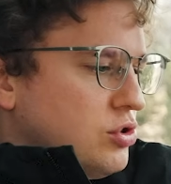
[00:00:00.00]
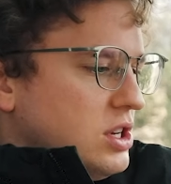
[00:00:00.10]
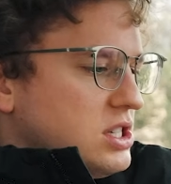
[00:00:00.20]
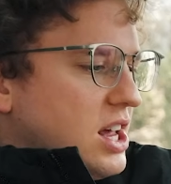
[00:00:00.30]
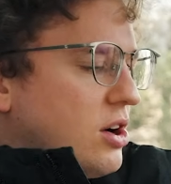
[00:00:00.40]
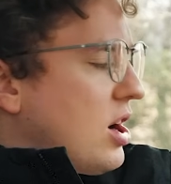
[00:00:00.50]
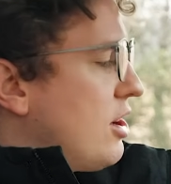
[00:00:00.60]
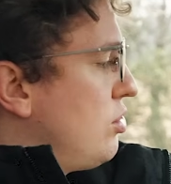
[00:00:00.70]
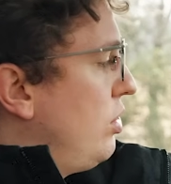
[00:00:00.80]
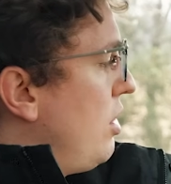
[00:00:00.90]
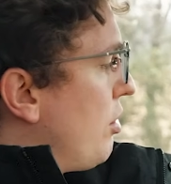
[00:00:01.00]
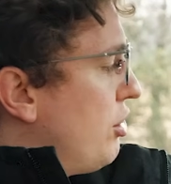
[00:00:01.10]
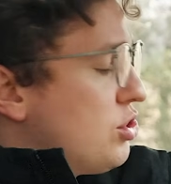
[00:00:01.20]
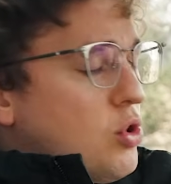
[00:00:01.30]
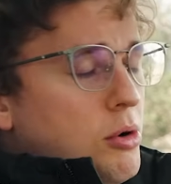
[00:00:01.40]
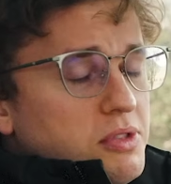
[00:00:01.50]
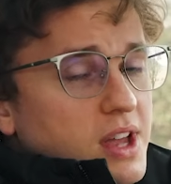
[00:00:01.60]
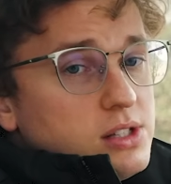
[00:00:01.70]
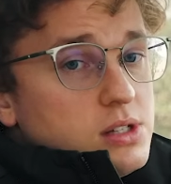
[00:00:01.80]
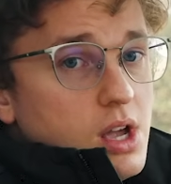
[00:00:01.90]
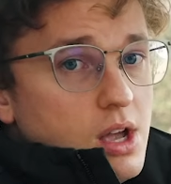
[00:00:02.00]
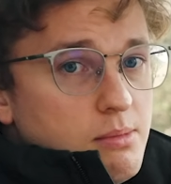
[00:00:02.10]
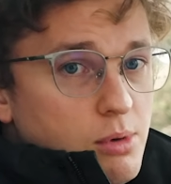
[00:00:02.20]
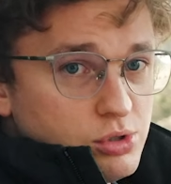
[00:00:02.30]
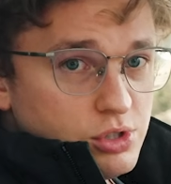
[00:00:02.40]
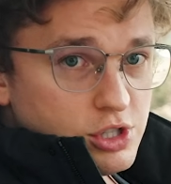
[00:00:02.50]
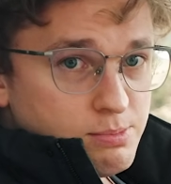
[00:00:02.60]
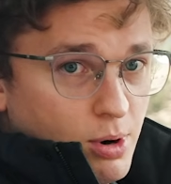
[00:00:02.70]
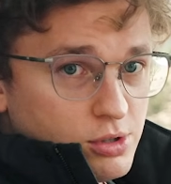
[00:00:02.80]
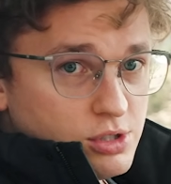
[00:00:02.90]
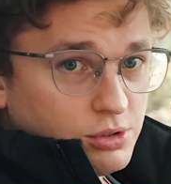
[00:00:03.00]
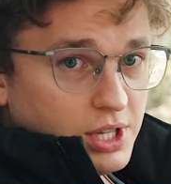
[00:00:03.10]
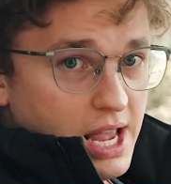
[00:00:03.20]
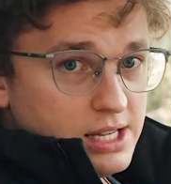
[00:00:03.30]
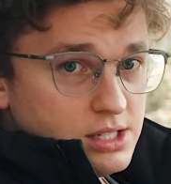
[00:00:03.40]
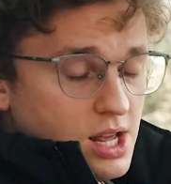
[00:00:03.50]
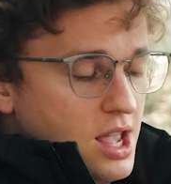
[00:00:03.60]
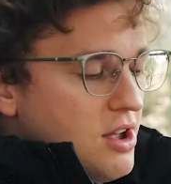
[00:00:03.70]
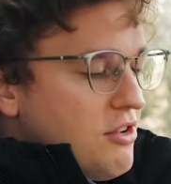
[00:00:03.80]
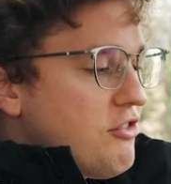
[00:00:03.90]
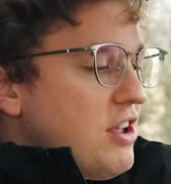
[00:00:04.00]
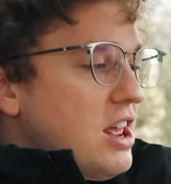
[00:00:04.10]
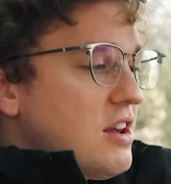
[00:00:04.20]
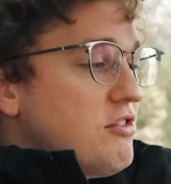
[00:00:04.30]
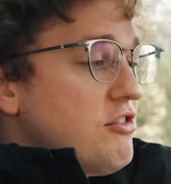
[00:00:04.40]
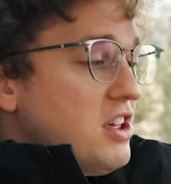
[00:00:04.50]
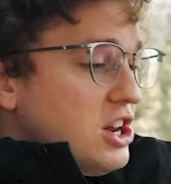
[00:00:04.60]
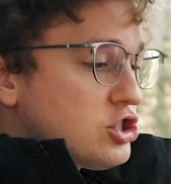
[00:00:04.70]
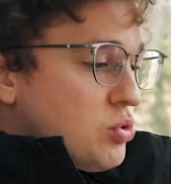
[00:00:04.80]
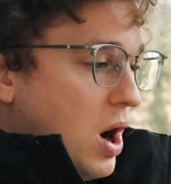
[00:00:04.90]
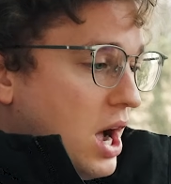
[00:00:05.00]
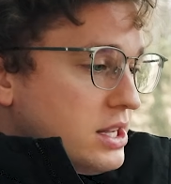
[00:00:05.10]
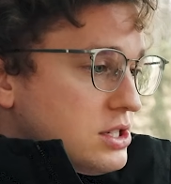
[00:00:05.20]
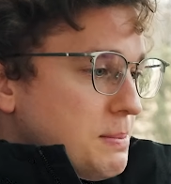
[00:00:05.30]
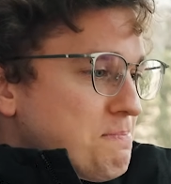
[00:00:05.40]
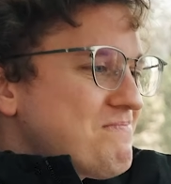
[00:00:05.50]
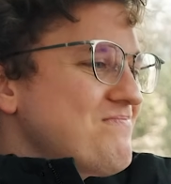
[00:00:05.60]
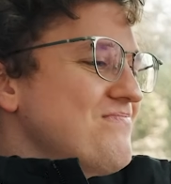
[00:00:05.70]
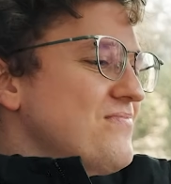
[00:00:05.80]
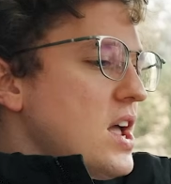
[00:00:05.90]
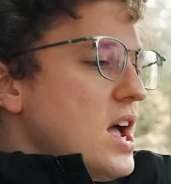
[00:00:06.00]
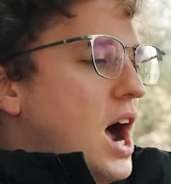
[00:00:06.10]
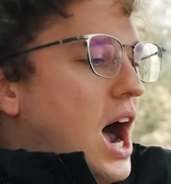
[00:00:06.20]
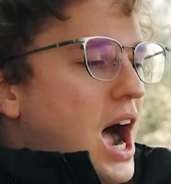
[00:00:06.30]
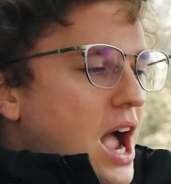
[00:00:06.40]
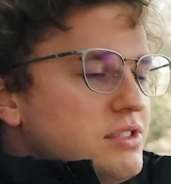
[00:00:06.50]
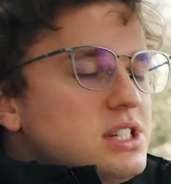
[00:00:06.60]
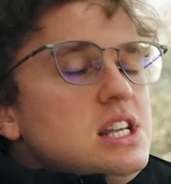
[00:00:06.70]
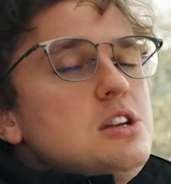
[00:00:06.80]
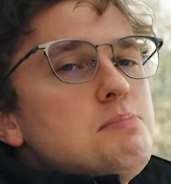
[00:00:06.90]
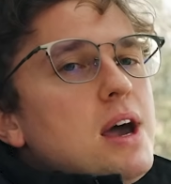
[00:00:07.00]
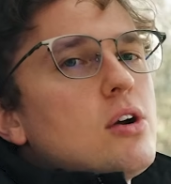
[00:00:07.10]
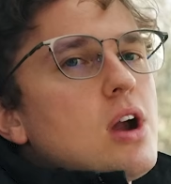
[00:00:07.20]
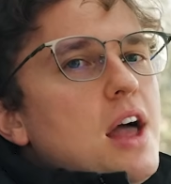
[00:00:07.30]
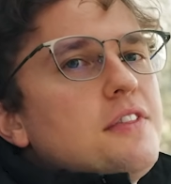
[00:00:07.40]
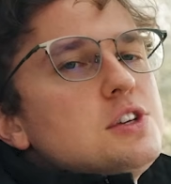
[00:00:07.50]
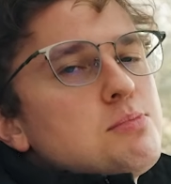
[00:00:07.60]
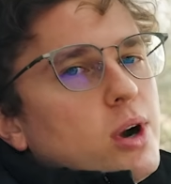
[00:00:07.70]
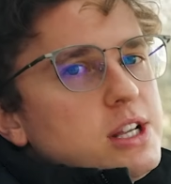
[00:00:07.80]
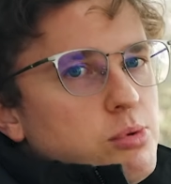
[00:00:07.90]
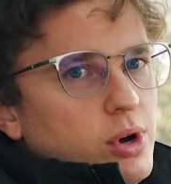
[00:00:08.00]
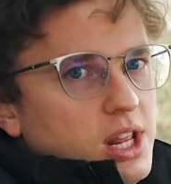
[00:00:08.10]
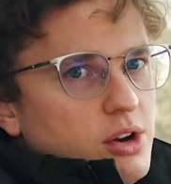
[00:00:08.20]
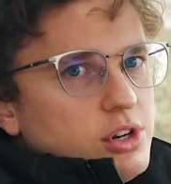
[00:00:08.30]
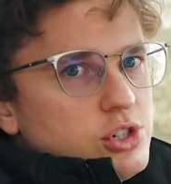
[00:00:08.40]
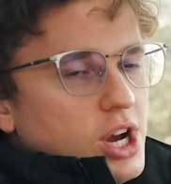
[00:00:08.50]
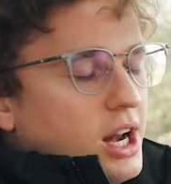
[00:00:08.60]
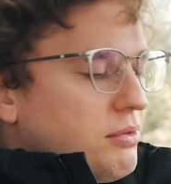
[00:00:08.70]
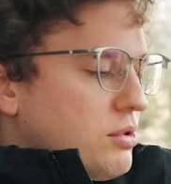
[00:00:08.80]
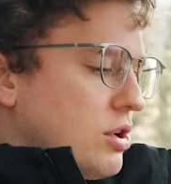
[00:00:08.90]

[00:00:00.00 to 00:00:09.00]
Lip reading: the center console here in the door, but that's mostly just personal taste. Fit and finish wise, I've seen better at this price point here in China. There are